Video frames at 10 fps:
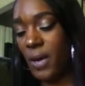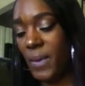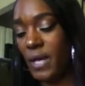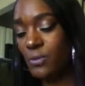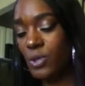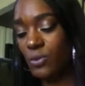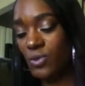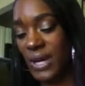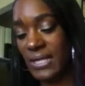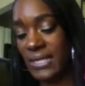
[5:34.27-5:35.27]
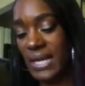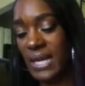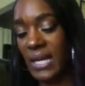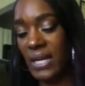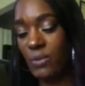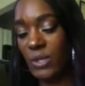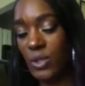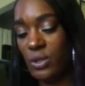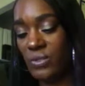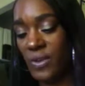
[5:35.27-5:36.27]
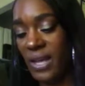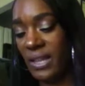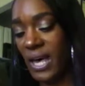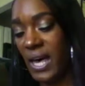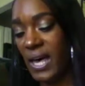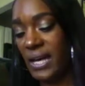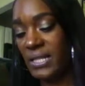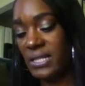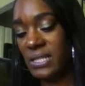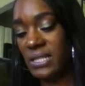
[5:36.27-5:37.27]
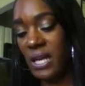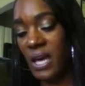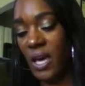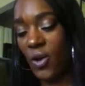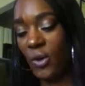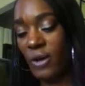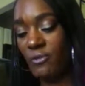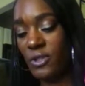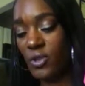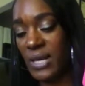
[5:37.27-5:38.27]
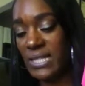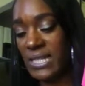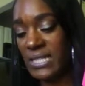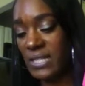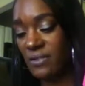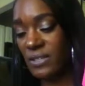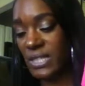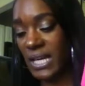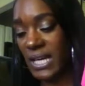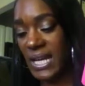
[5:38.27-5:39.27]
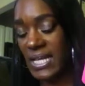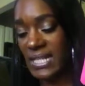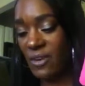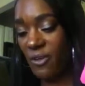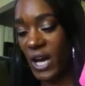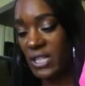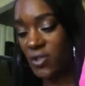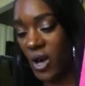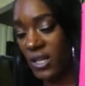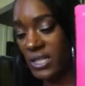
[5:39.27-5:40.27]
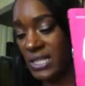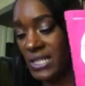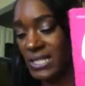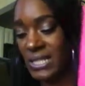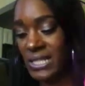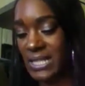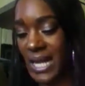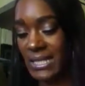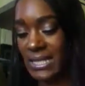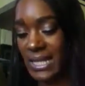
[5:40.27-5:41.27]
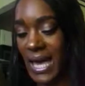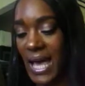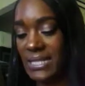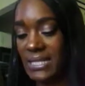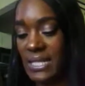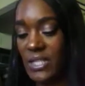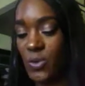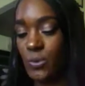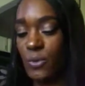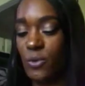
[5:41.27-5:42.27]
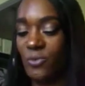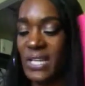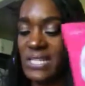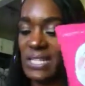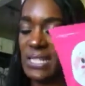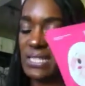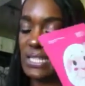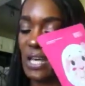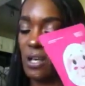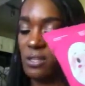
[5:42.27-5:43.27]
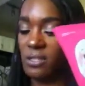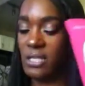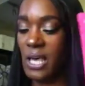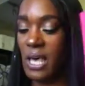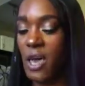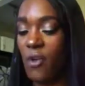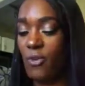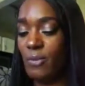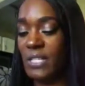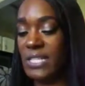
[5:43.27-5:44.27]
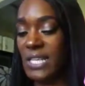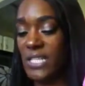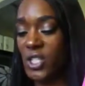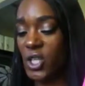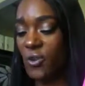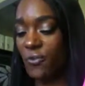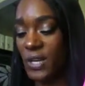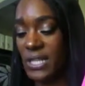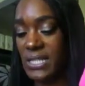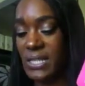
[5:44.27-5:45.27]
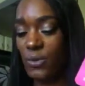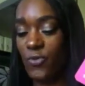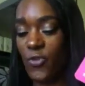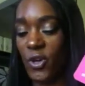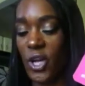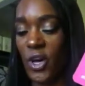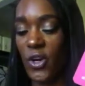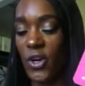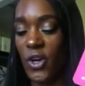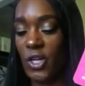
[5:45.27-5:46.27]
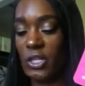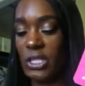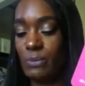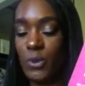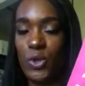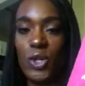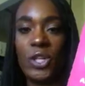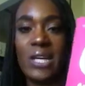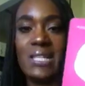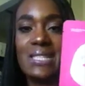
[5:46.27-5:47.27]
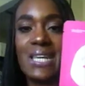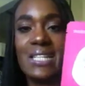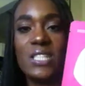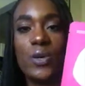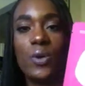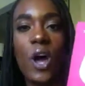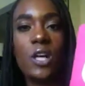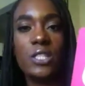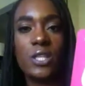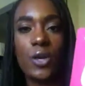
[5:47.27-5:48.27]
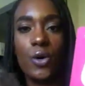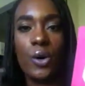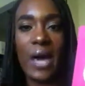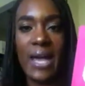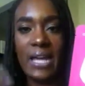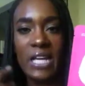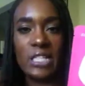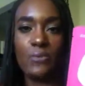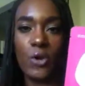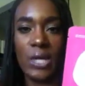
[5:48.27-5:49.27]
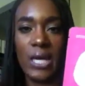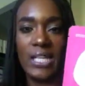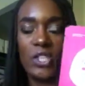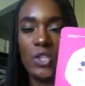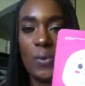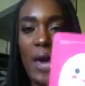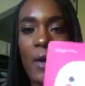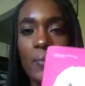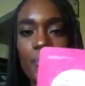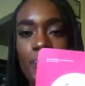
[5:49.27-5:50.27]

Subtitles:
Helps soothe dry skin, reduce fine lines, great for dry sensitive skin, has alpha hydroxy such as lactic acid to remove dead skin cells from your skin surface for younger, smoother looking skin. So it also kind of exfoliates you out,